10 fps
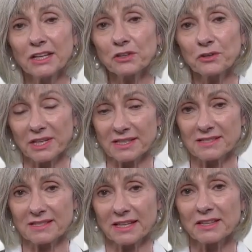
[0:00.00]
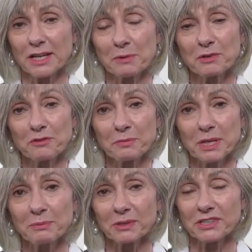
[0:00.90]
increase in the number of
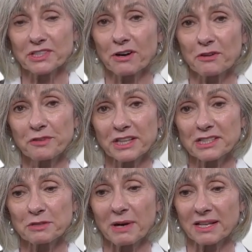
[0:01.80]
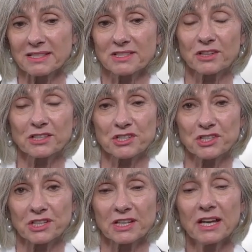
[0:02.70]
people that are affected by this
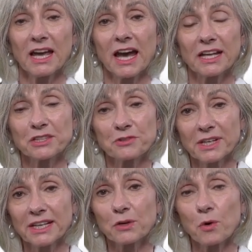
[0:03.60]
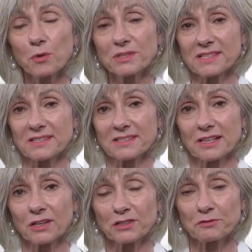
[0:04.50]
condition, and it really causes
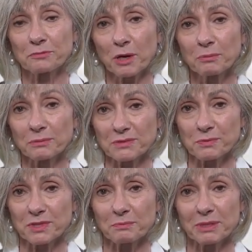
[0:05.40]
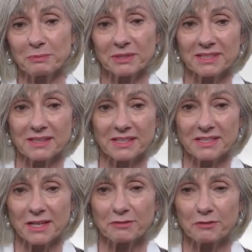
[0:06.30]
a lot of problems with the people that
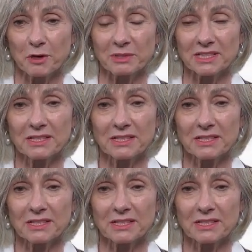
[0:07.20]
suffer from it.